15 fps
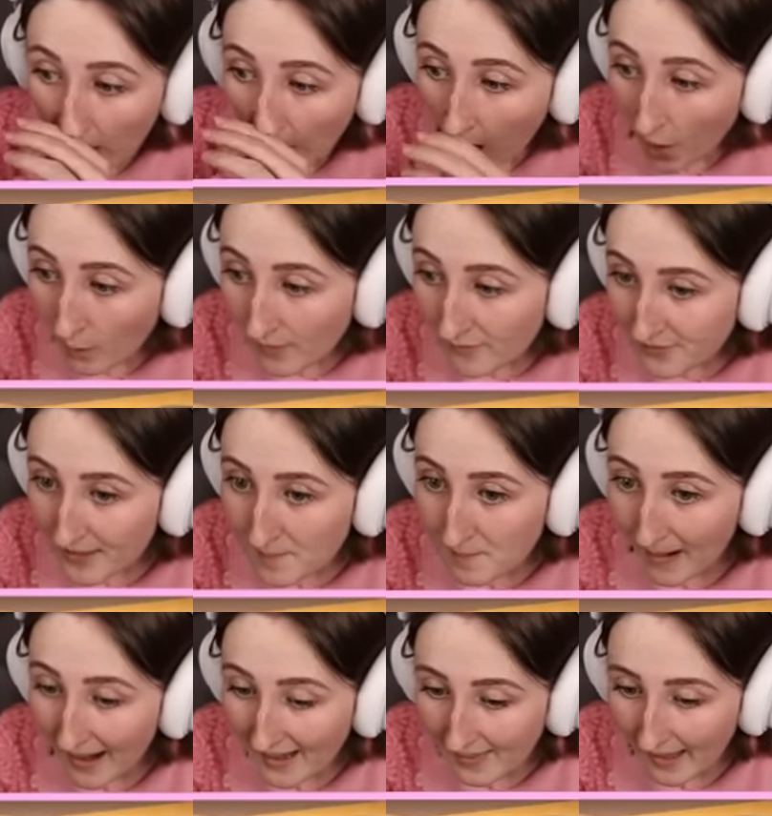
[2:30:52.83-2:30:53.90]
Oh, if they
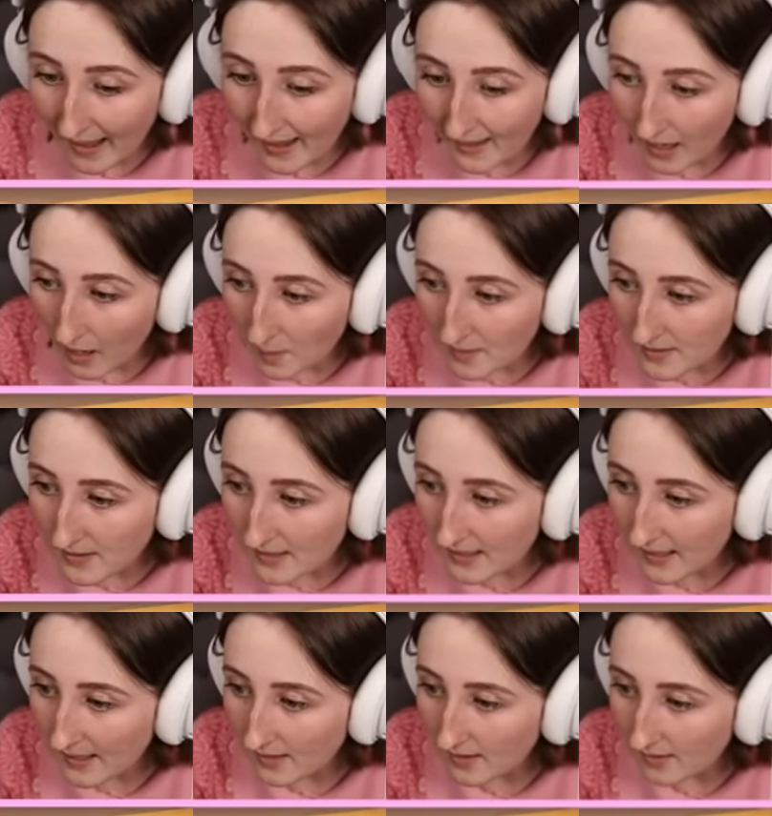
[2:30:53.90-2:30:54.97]
buy that, I'm gonna
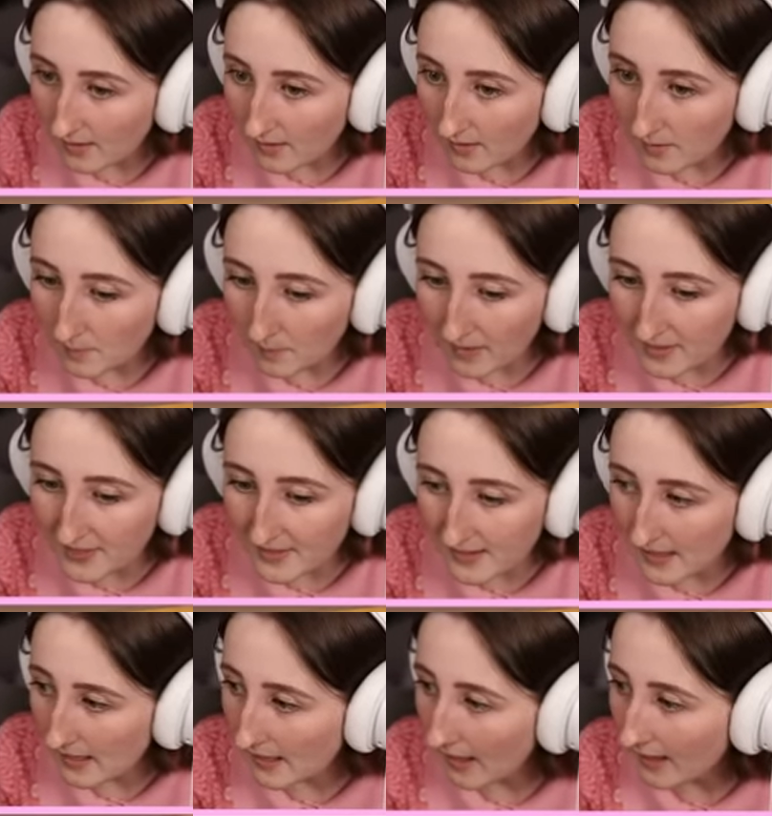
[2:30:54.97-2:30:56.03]
get my
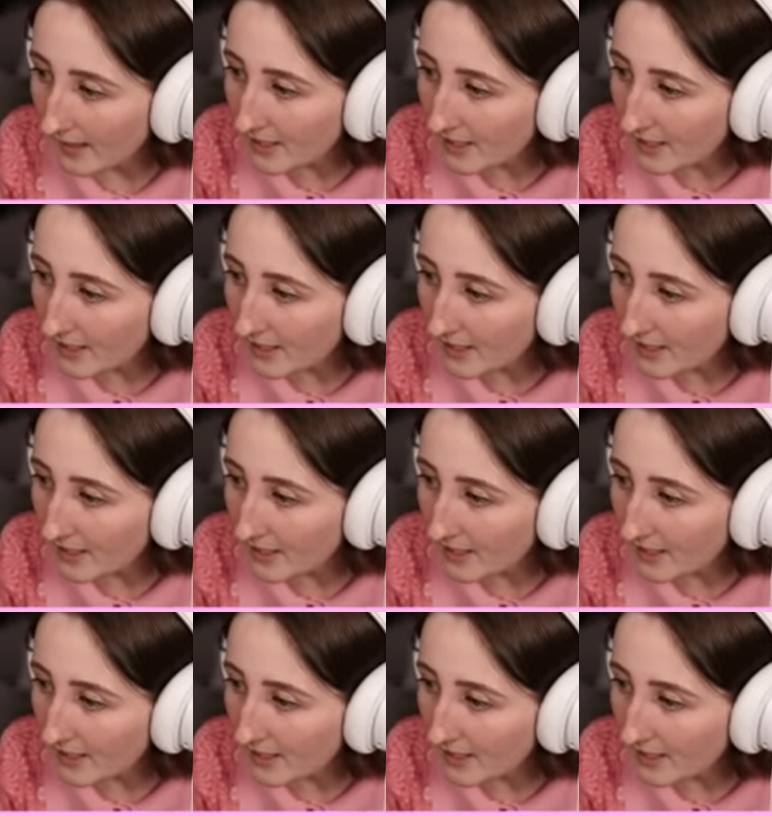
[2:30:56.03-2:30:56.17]
thingy. I didn't